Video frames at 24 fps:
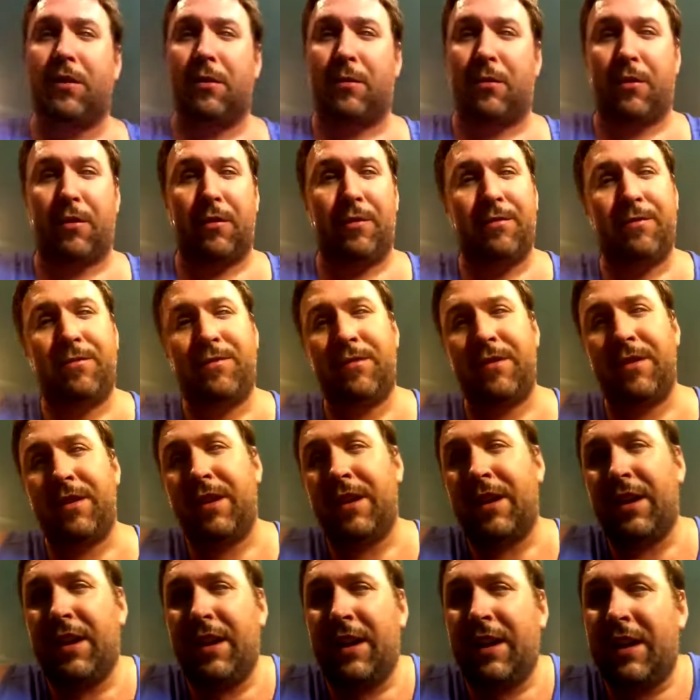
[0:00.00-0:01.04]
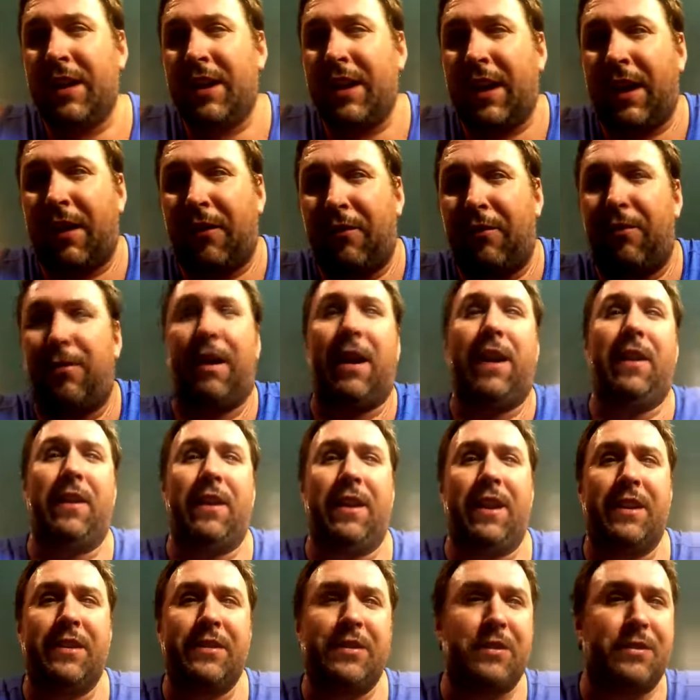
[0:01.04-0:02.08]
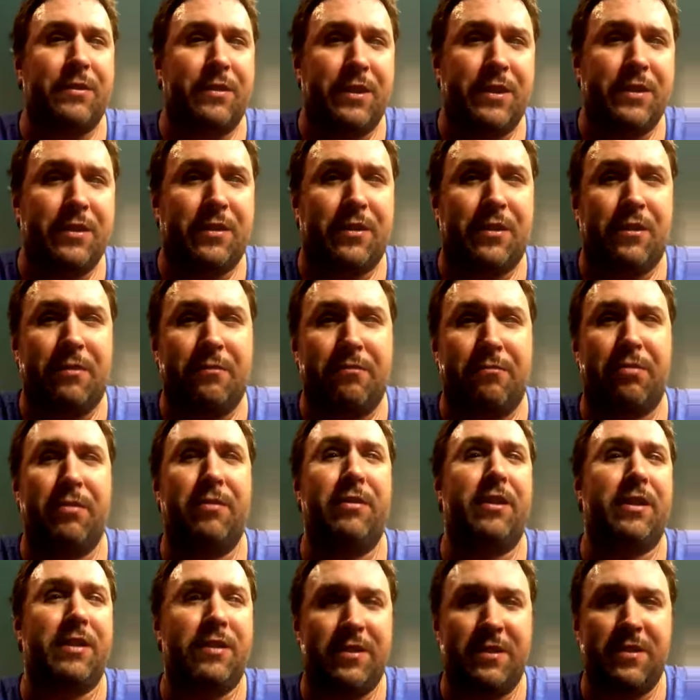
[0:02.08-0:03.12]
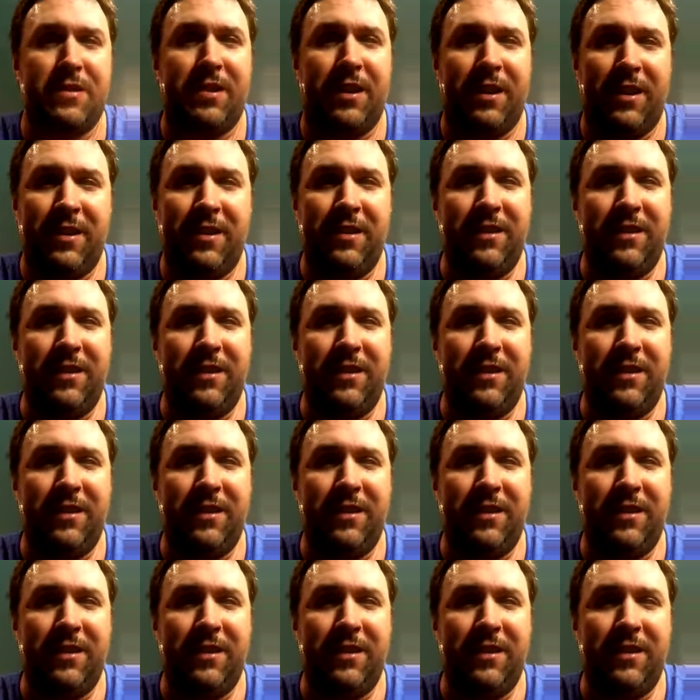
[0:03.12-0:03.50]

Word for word: that were have violent histories are Buddhists.